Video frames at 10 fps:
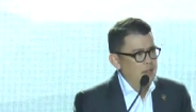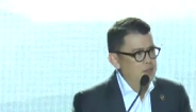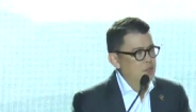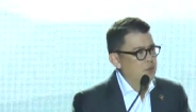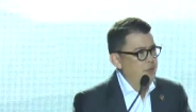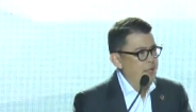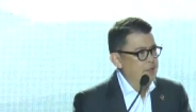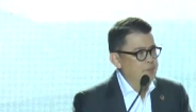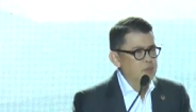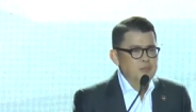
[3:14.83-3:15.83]
is to
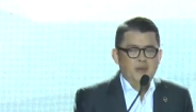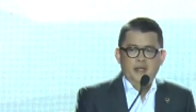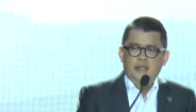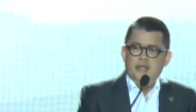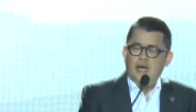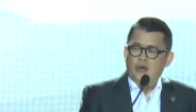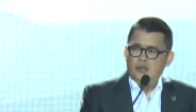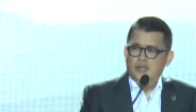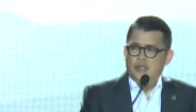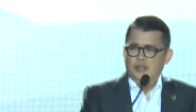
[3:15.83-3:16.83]
create a Prosperity
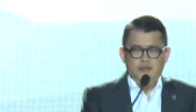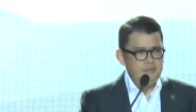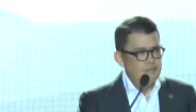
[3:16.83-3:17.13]
Council.